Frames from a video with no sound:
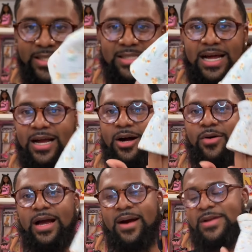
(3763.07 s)
It's like,
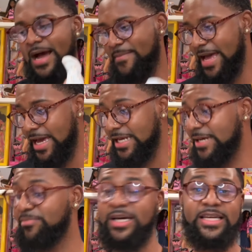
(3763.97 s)
okay, I'm not mad.
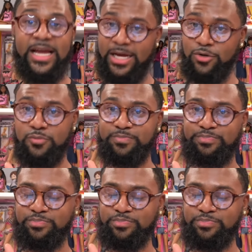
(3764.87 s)
But now,